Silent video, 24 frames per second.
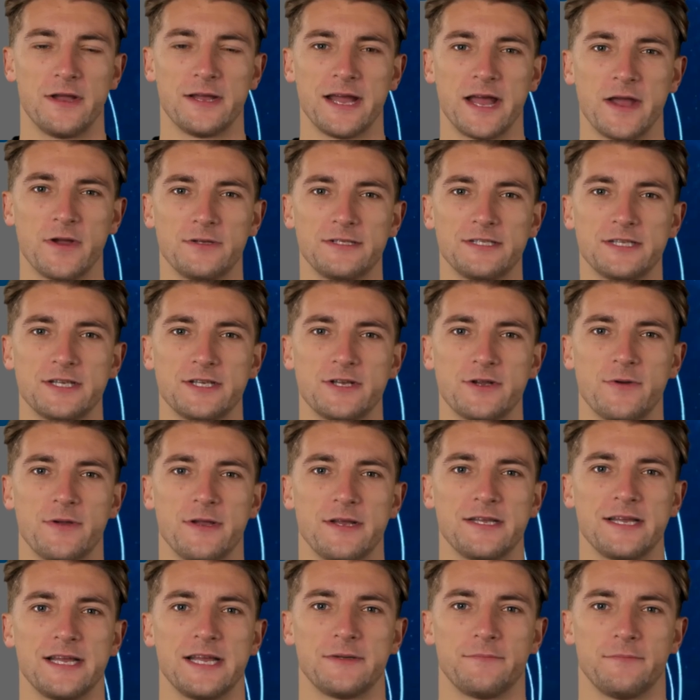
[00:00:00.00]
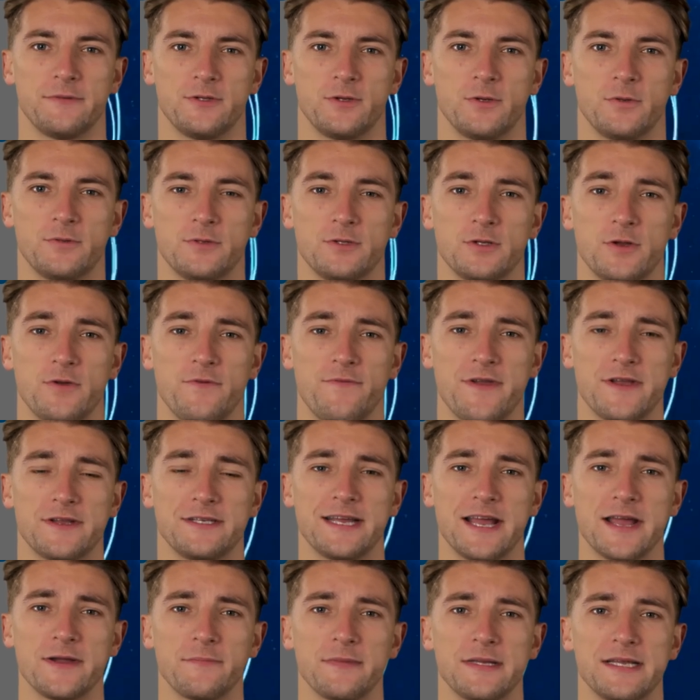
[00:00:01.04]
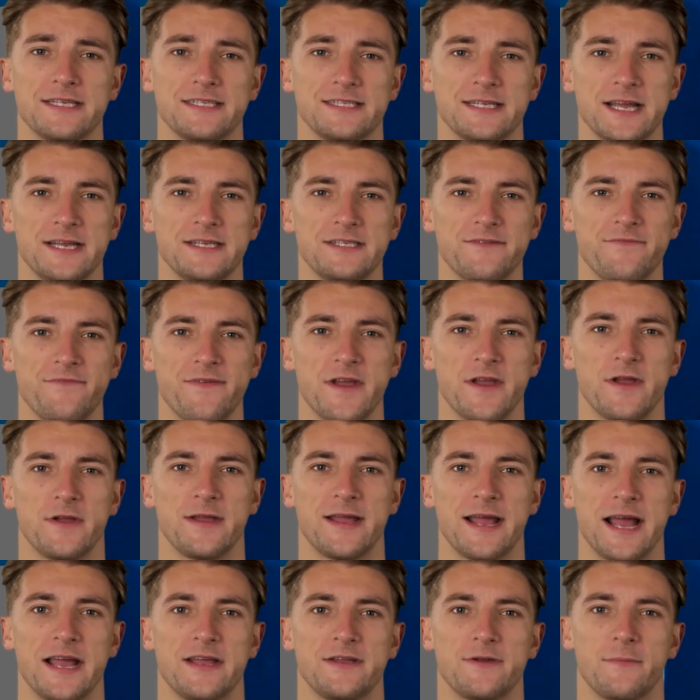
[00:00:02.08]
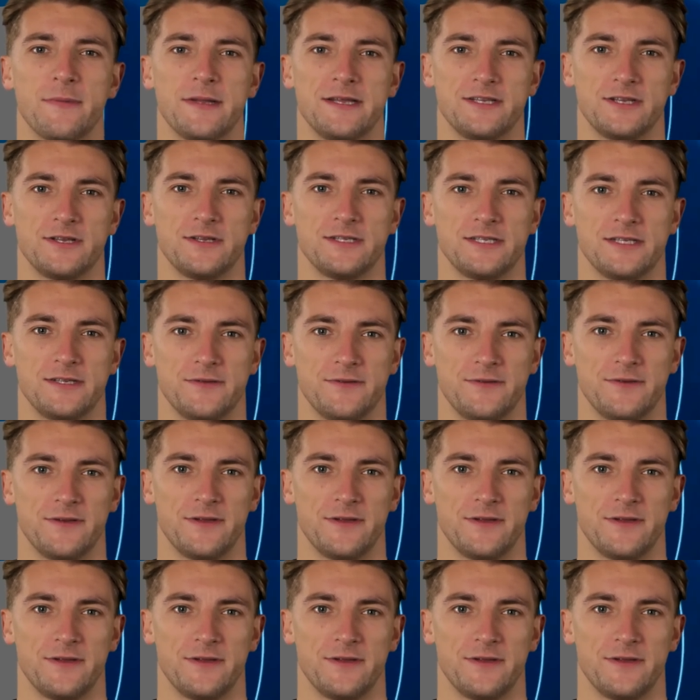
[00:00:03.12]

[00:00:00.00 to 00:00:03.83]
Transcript: allowing security teams to observe their techniques and develop countermeasures.